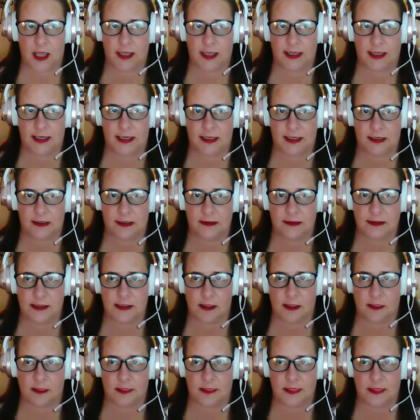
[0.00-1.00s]
and
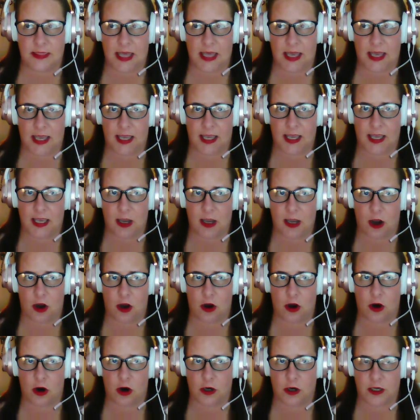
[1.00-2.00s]
they
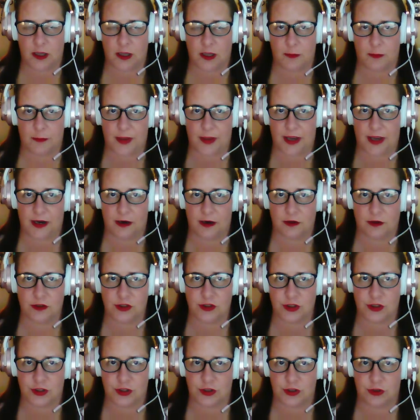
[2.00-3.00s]
are
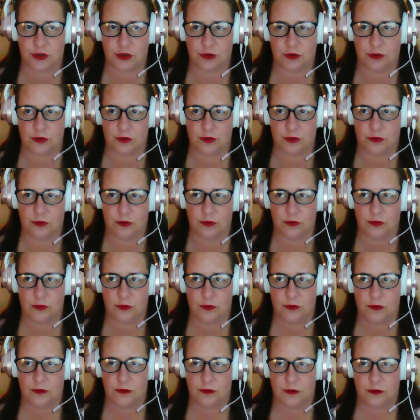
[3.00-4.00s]
compared to
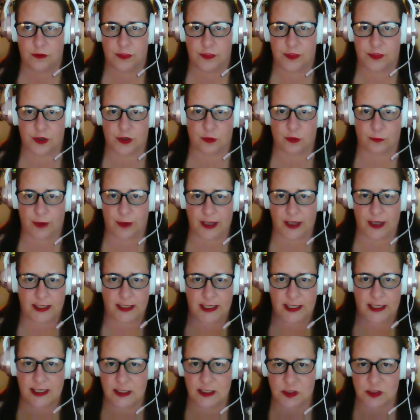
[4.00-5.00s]
their
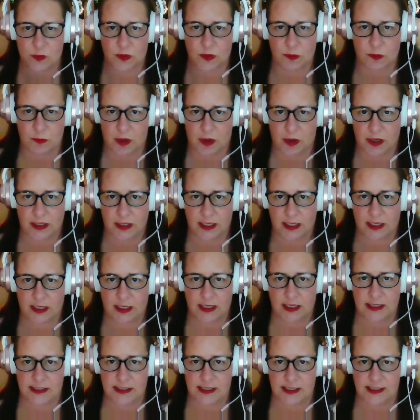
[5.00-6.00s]
rankings with
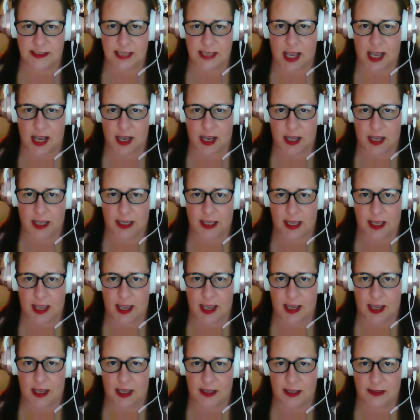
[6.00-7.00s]
money is as high
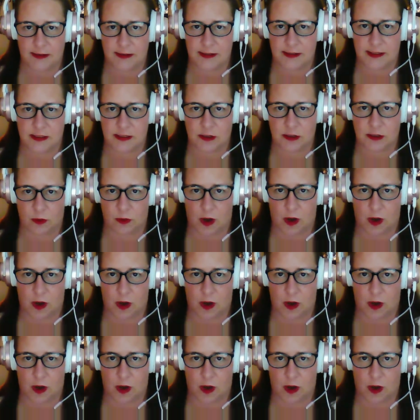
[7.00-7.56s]
as the